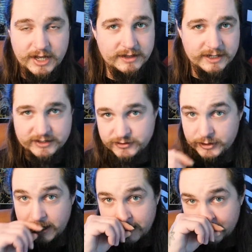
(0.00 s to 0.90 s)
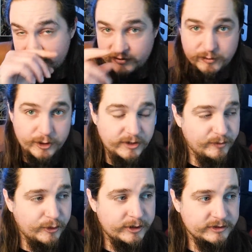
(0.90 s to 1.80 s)
it, like, because your gut health is pretty
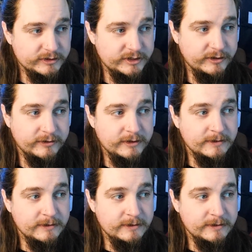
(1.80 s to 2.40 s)
important. So